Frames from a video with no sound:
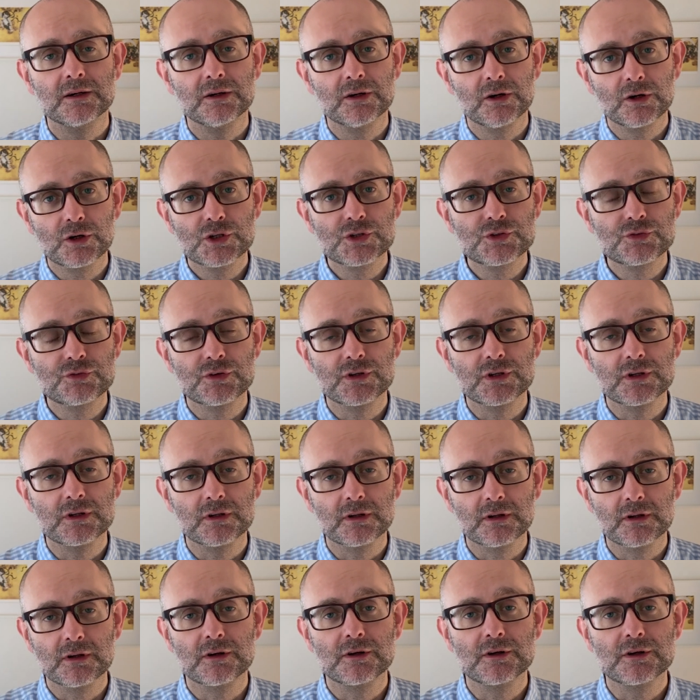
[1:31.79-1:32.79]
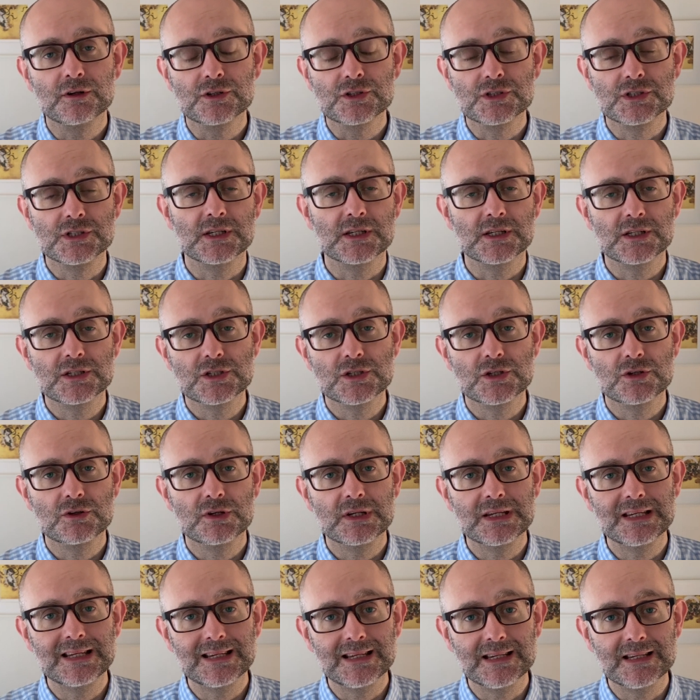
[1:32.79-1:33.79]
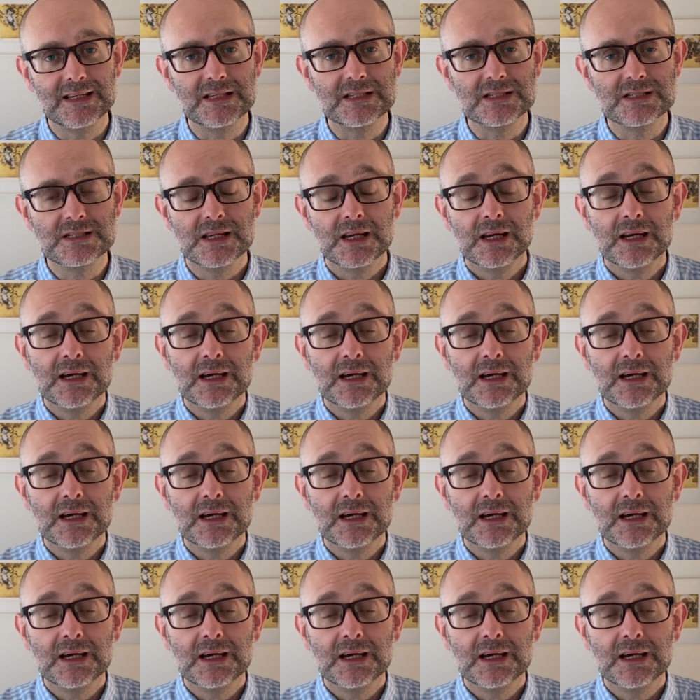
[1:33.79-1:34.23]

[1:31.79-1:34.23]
Oxford Learner's Dictionary is